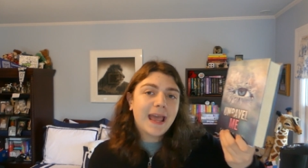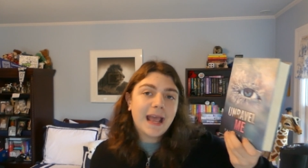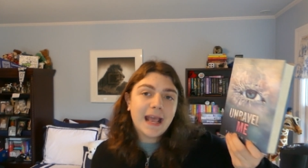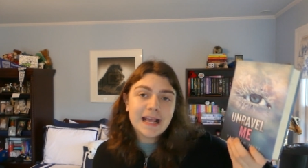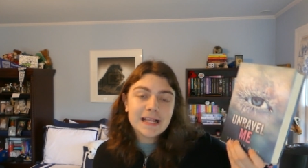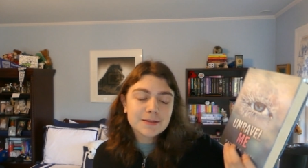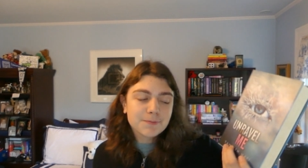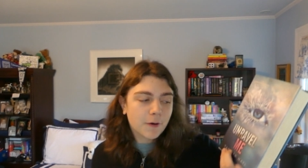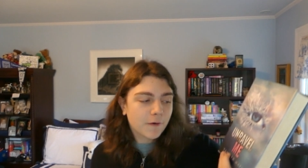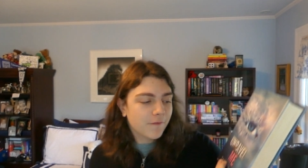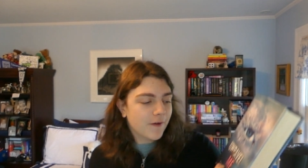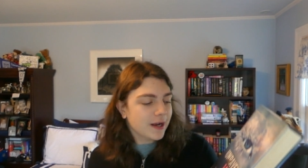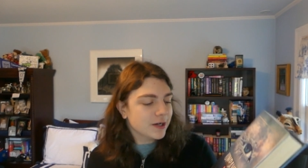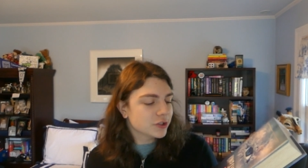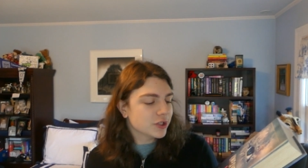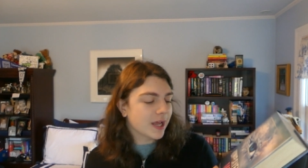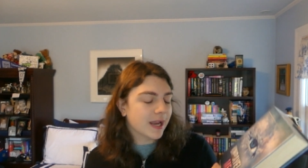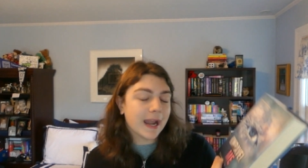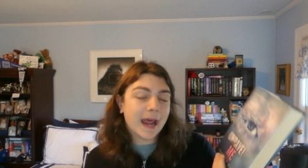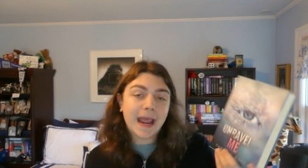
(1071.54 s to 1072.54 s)
it's
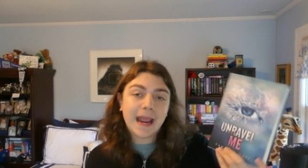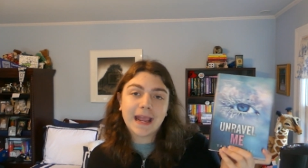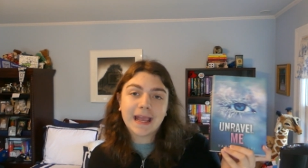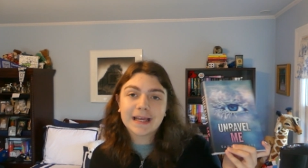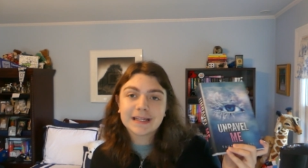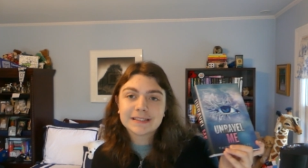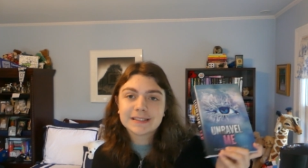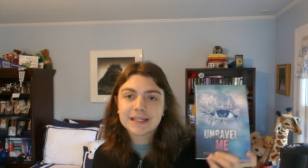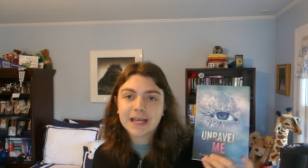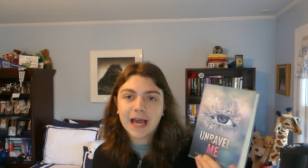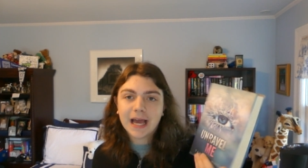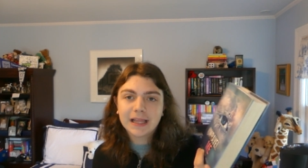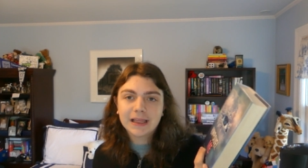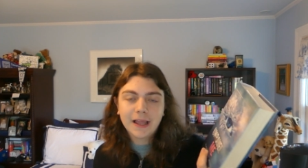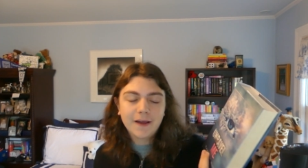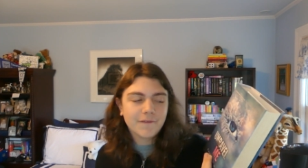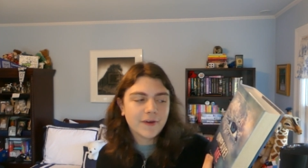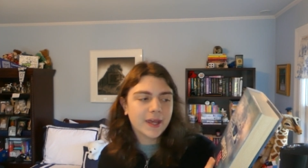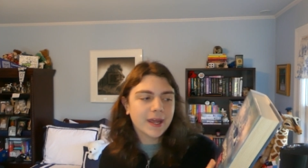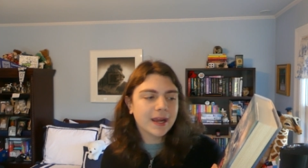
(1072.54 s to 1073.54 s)
perfection and I
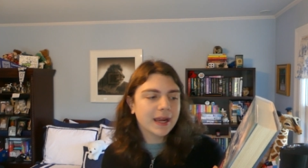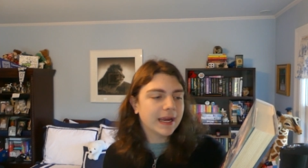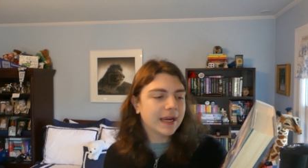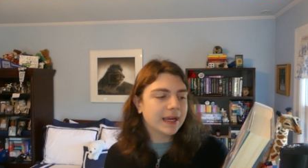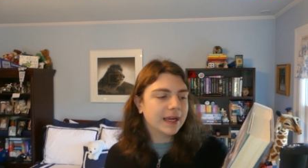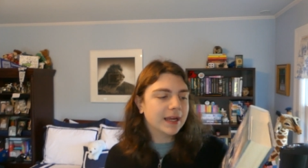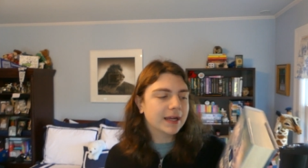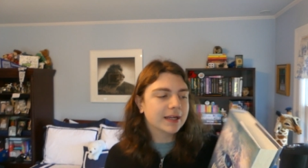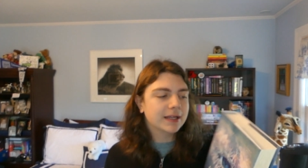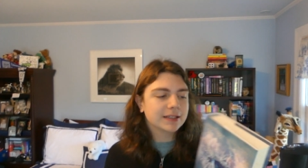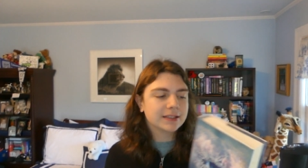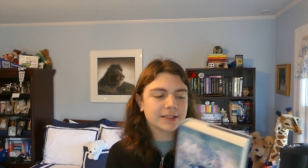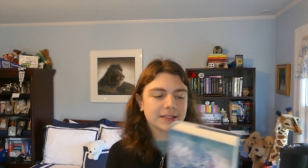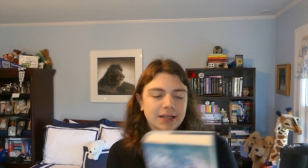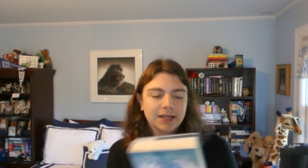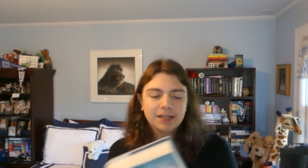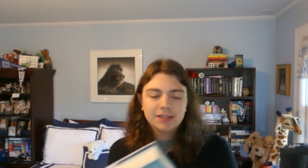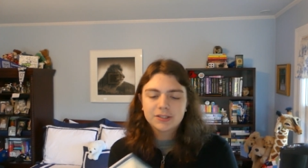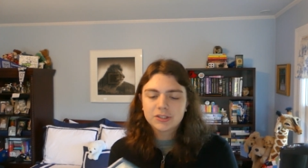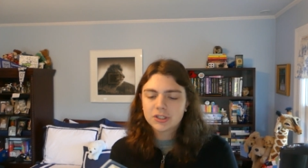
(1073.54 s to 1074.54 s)
love it. And
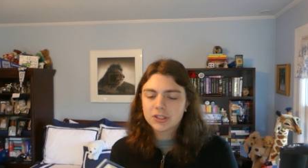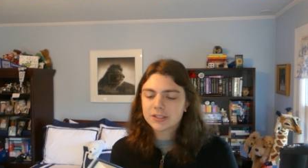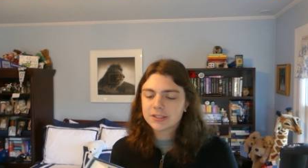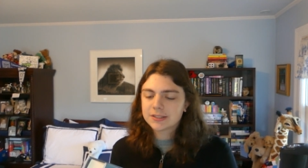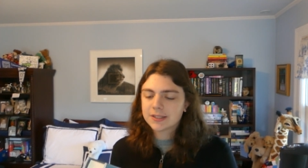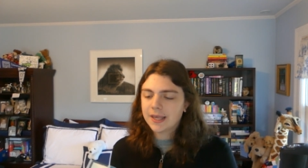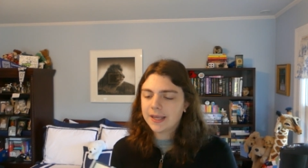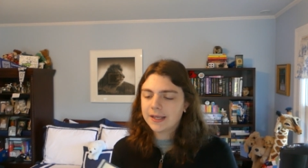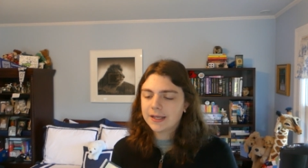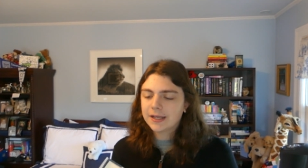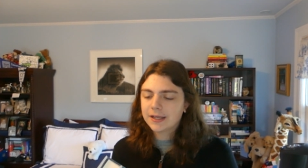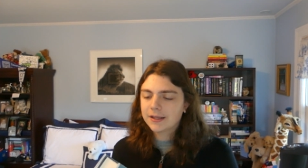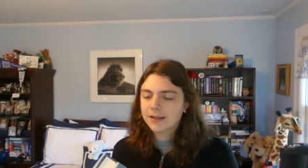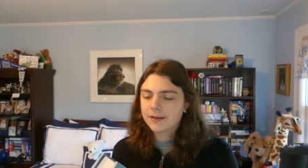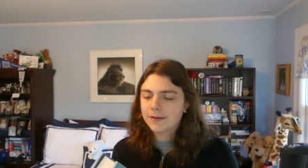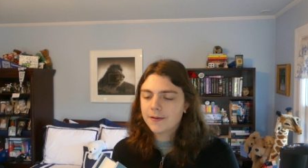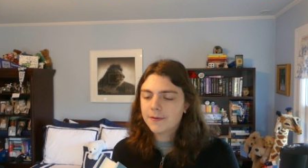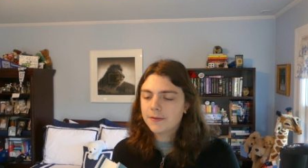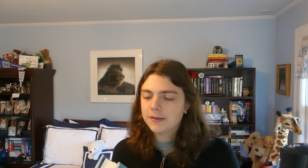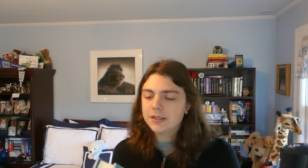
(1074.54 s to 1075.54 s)
it is just like
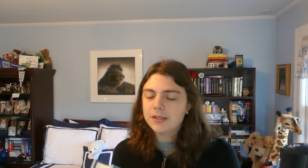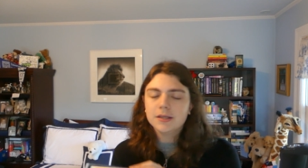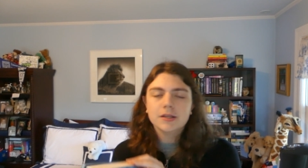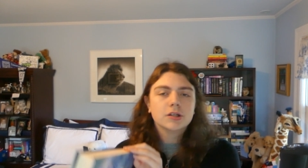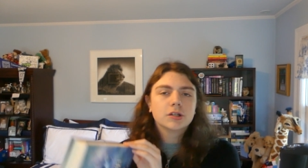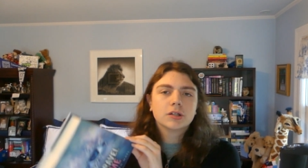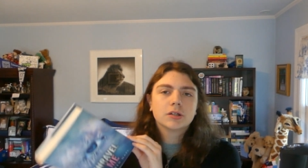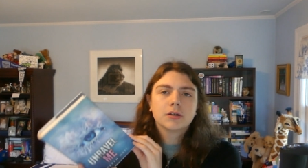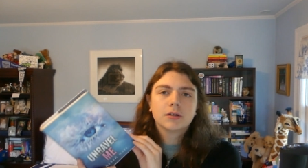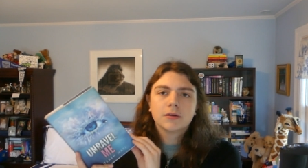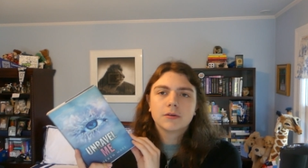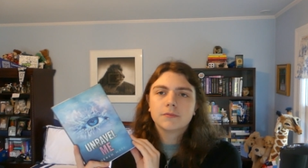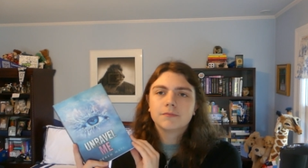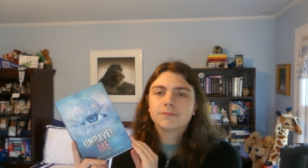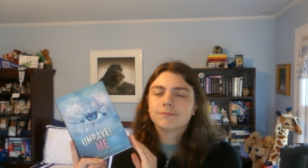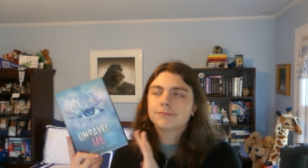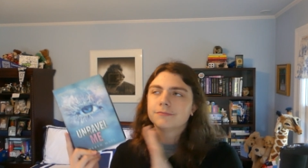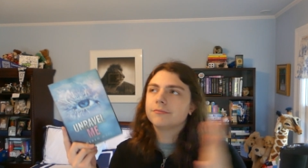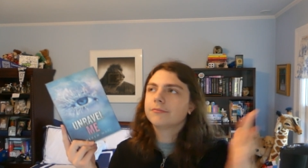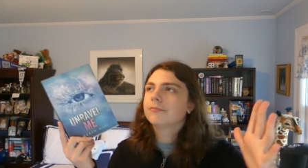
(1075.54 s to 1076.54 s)
the
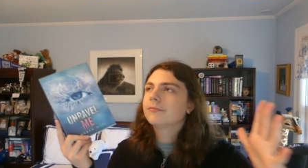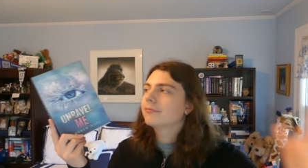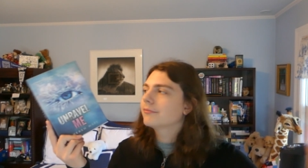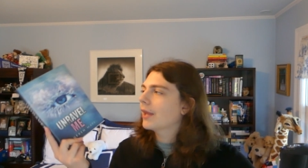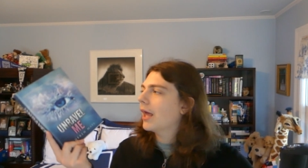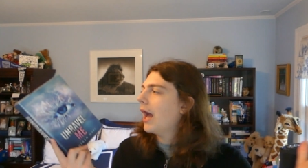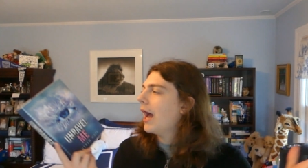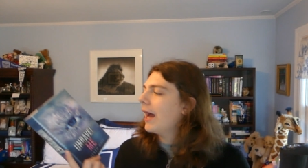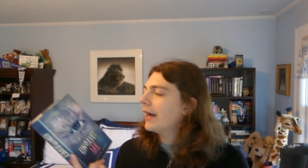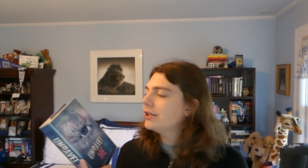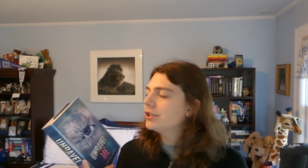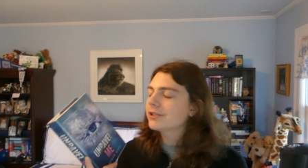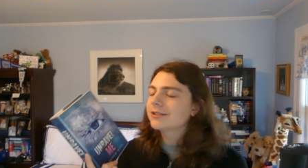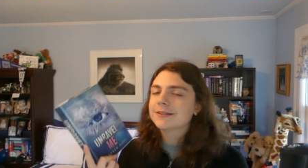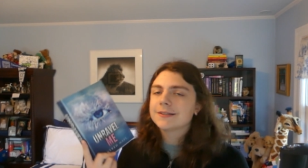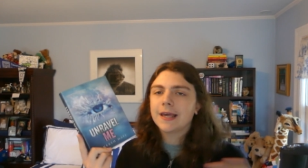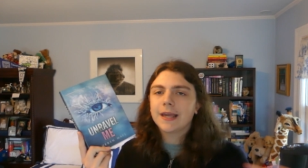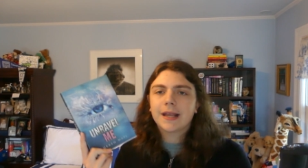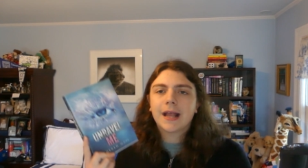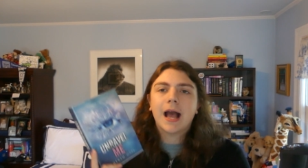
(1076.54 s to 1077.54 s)
I
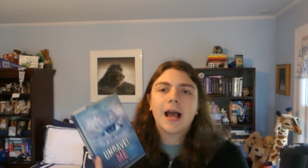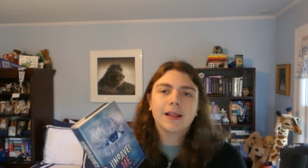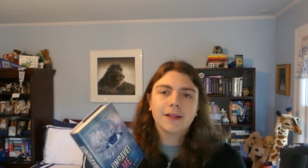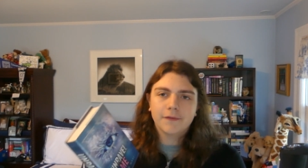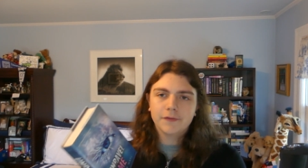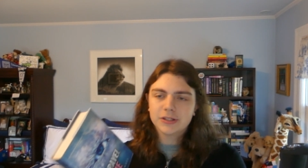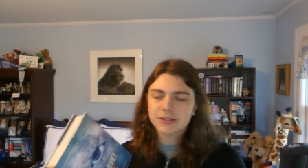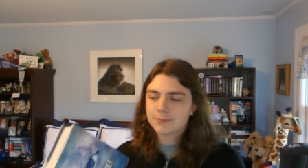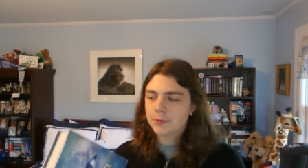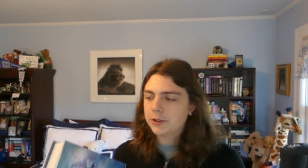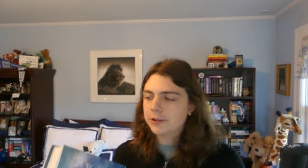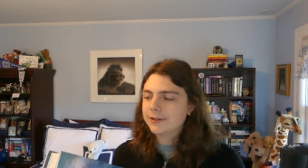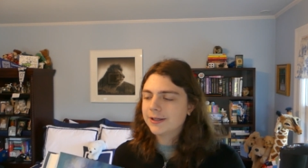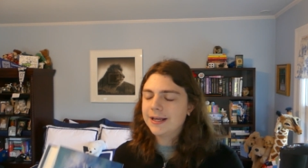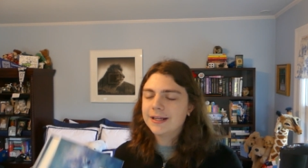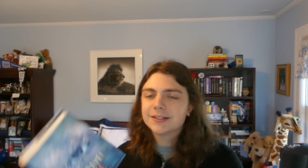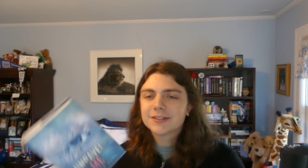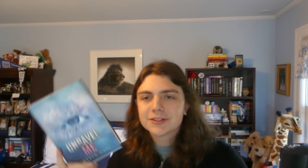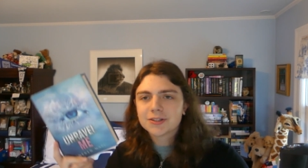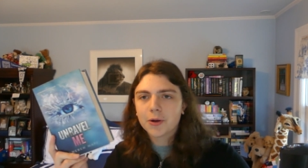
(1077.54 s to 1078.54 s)
just like I love this book.
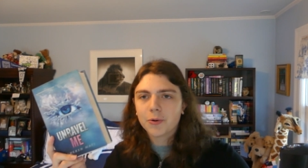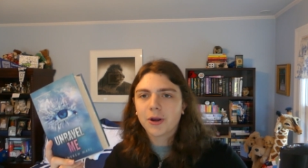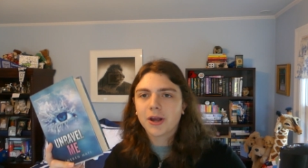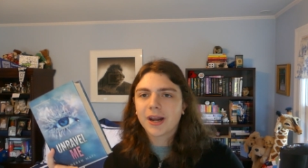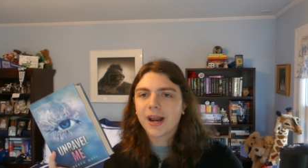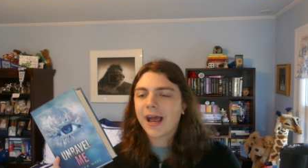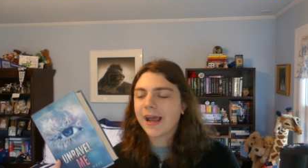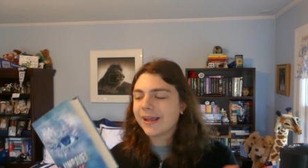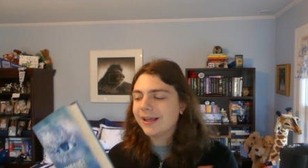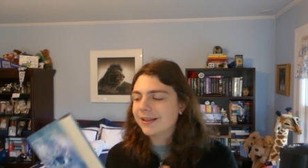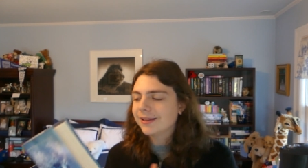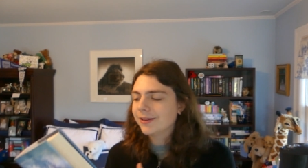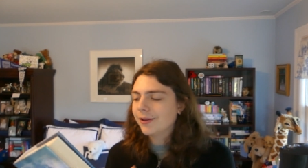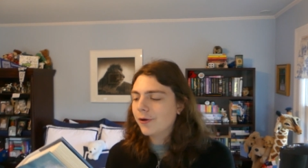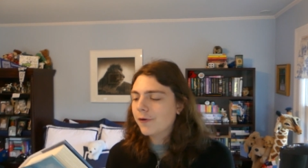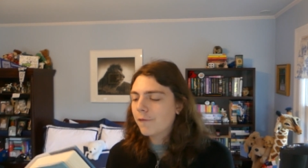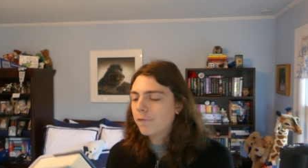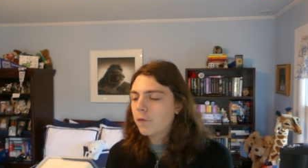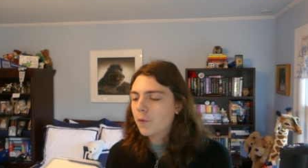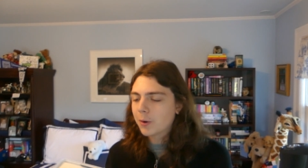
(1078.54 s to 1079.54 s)
It's so good. I
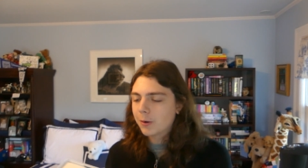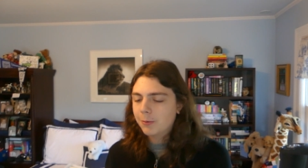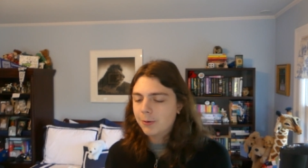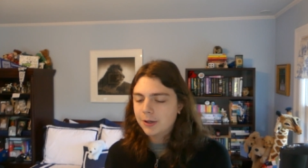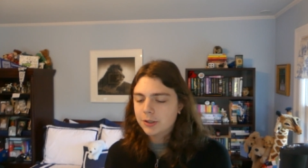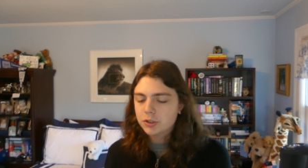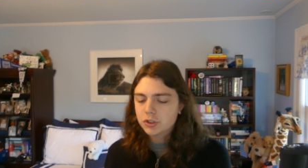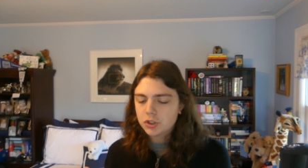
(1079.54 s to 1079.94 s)
look forward